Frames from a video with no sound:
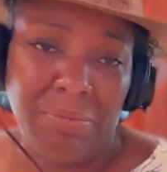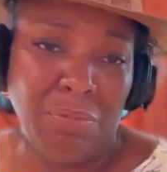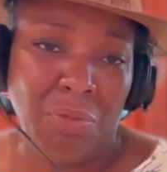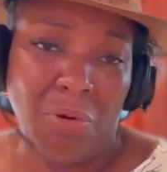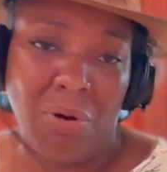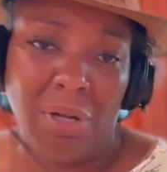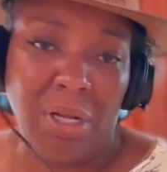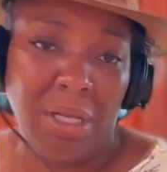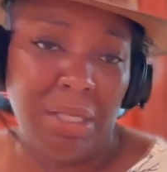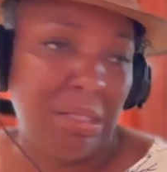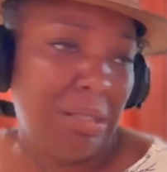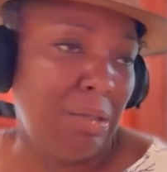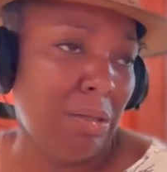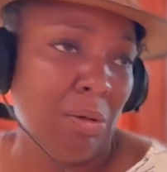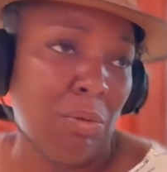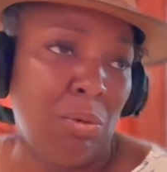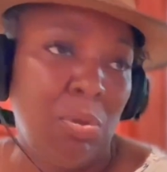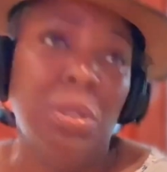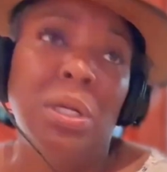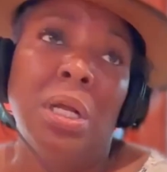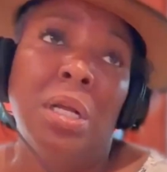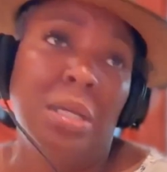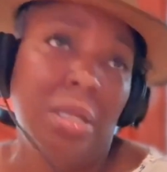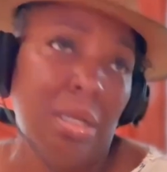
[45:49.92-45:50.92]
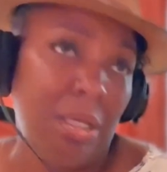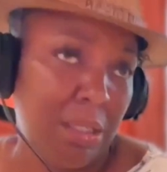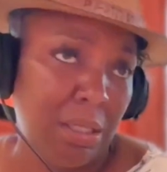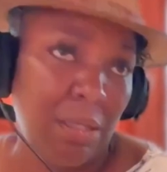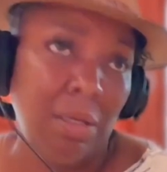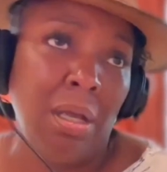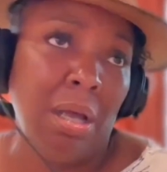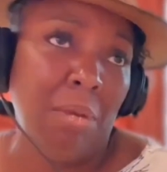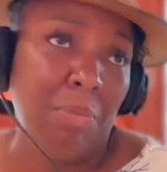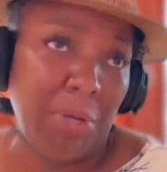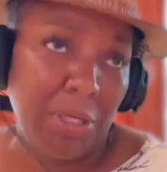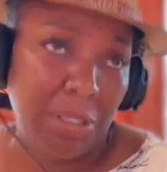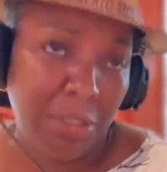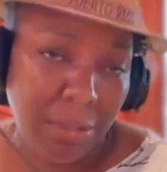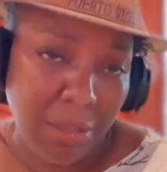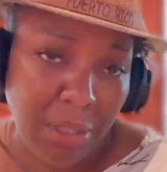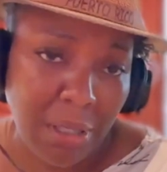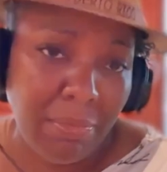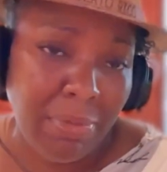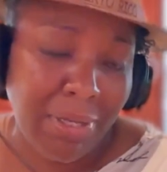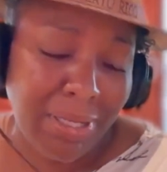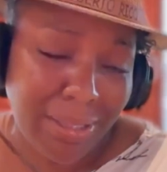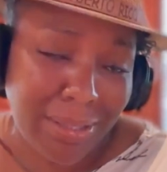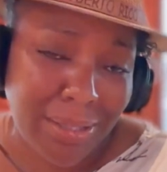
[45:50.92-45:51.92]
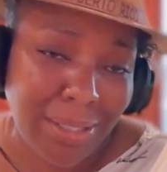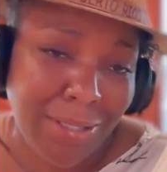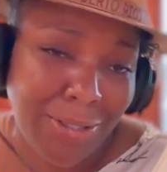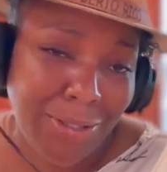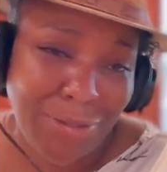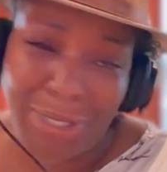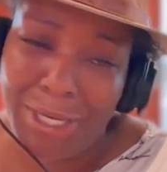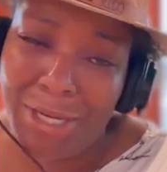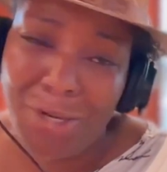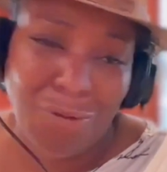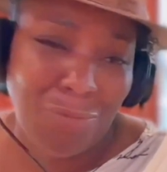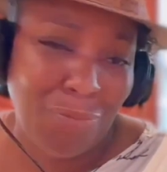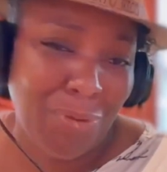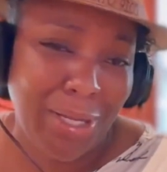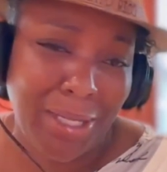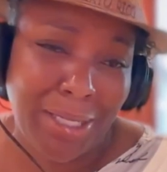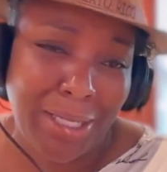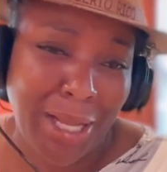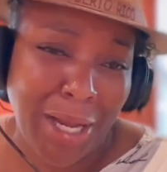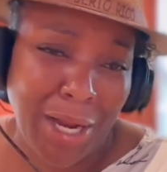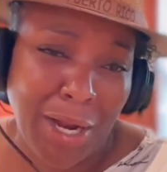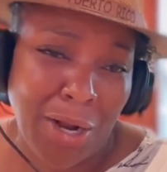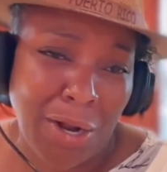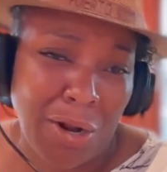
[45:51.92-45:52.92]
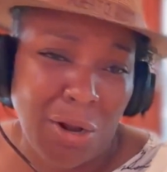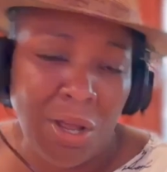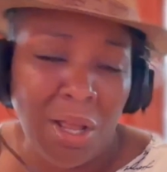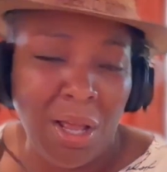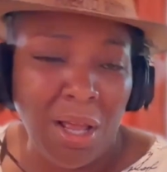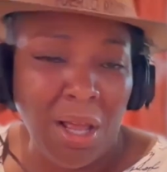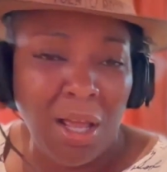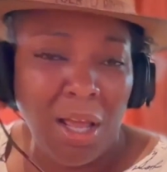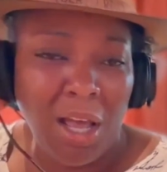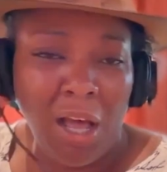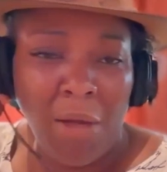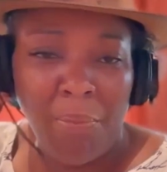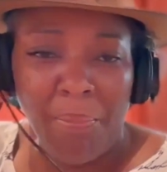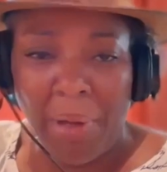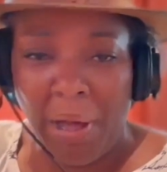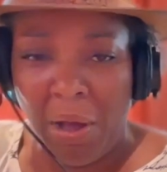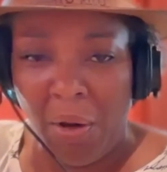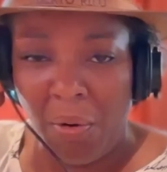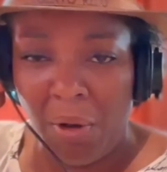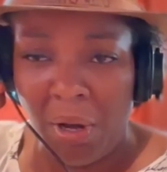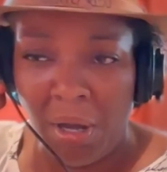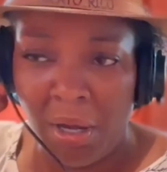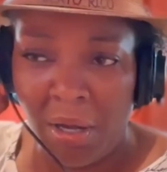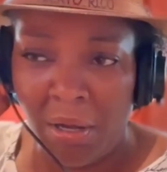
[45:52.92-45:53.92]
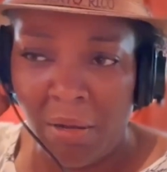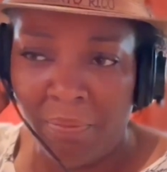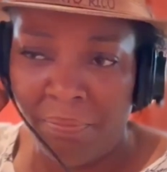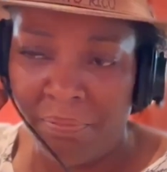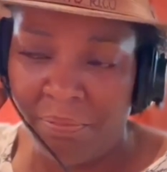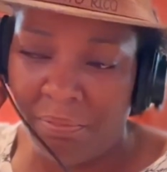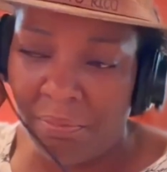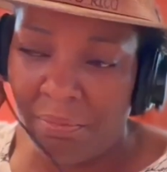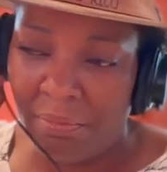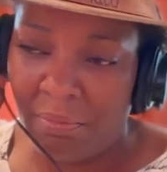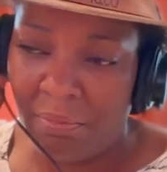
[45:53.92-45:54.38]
more or less like, what I need. How much you need me to send you? He don't really care about all